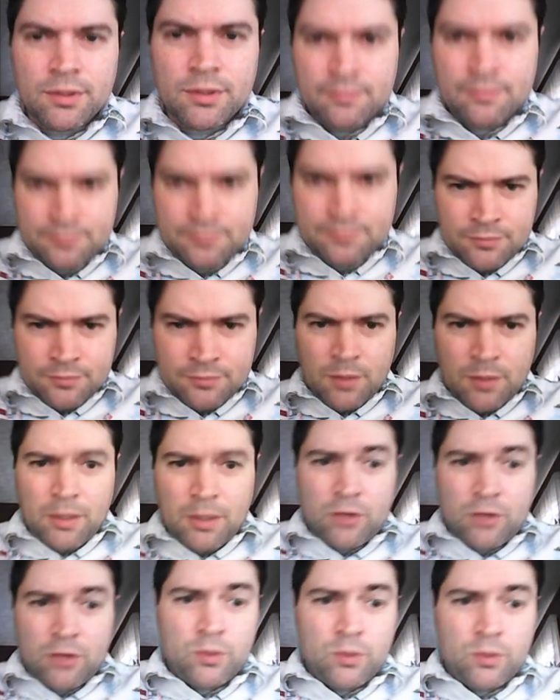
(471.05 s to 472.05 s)
it. I'm
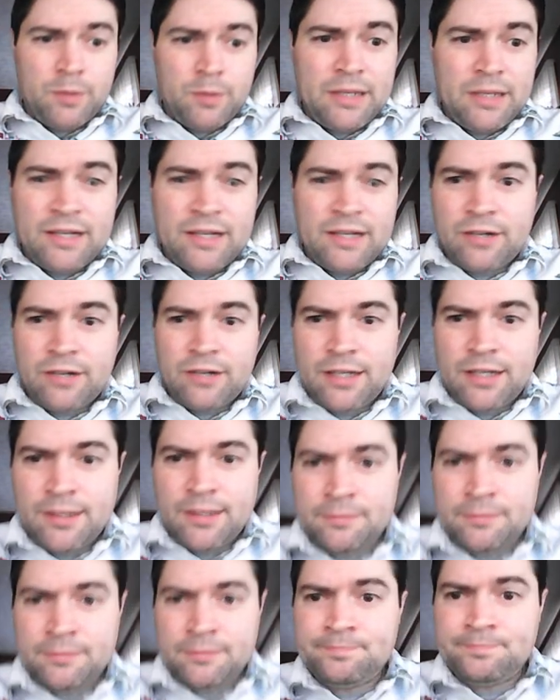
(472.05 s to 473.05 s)
not going to worry about that right now.